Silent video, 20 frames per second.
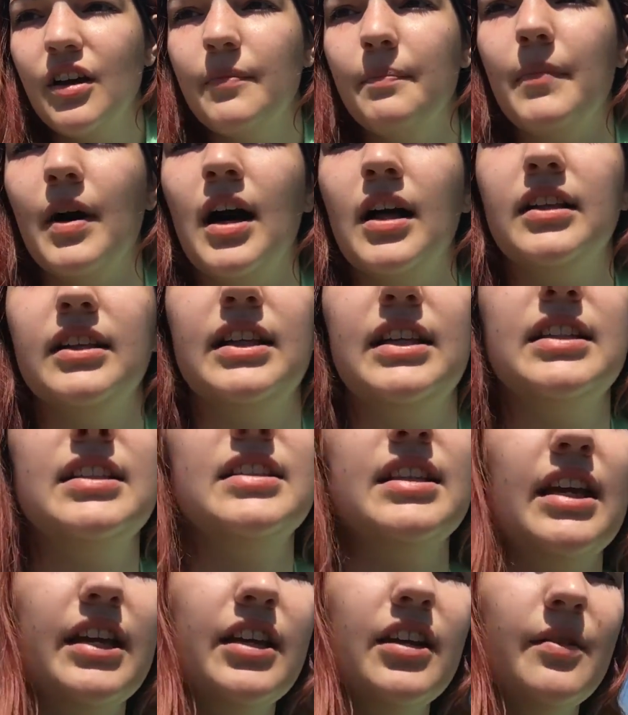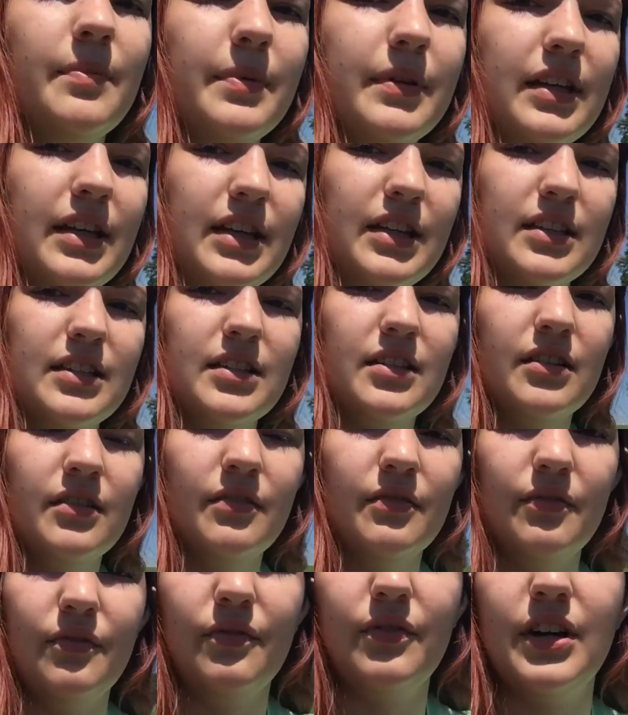Molly, stay here, please.
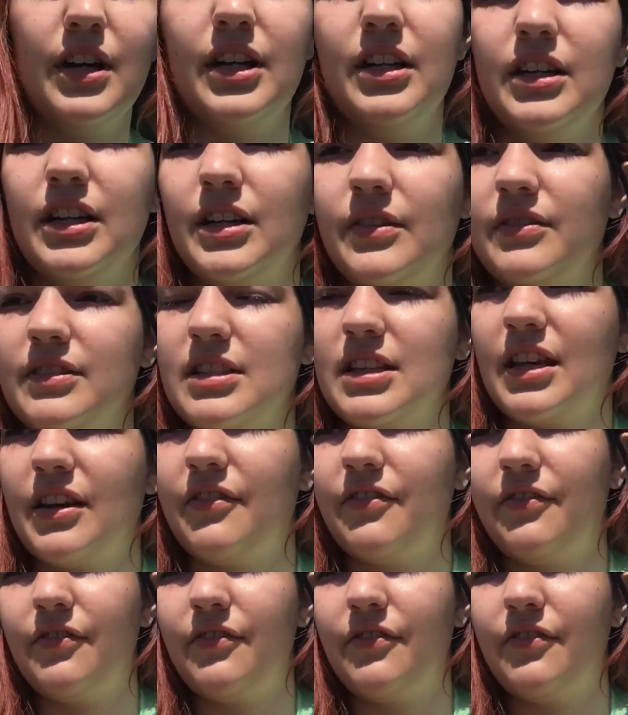When he was like